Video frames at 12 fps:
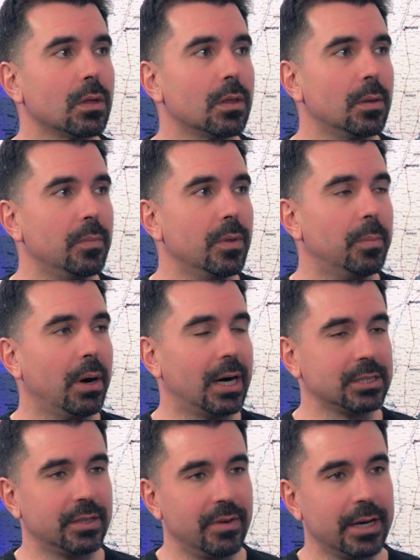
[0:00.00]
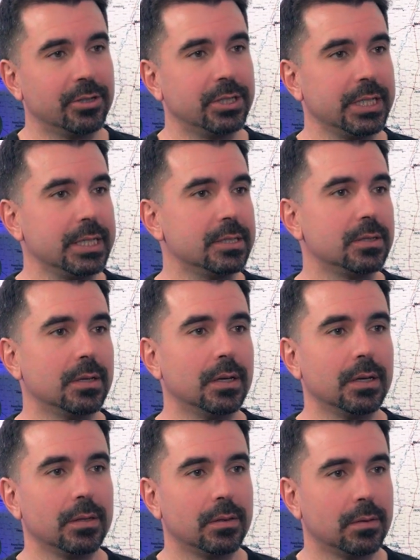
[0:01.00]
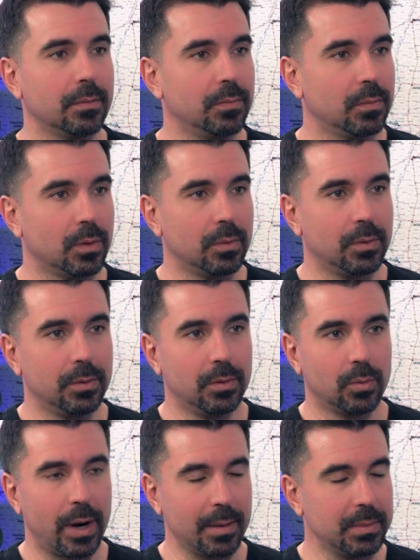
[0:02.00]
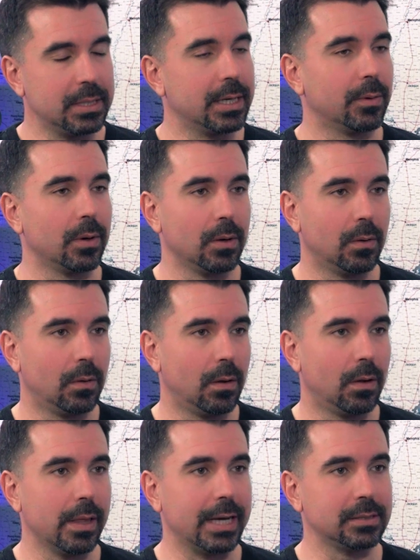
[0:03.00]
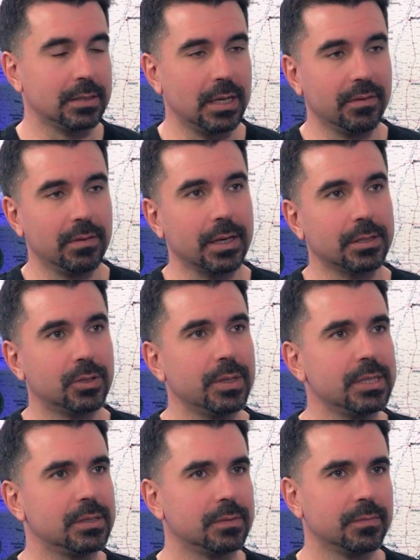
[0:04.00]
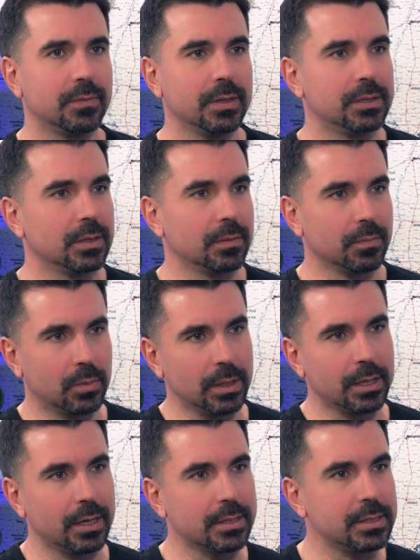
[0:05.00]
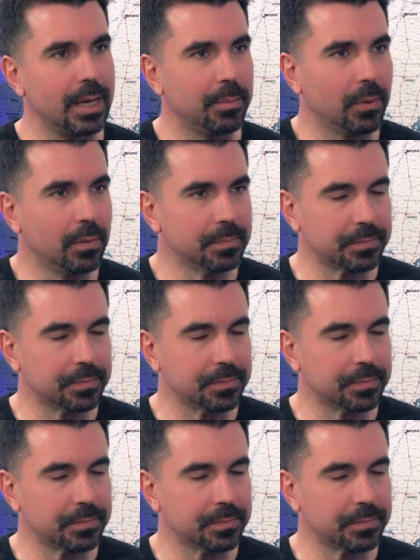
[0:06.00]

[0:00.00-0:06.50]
the positive energies, the right material, all that stuff. Like trees is a really good example.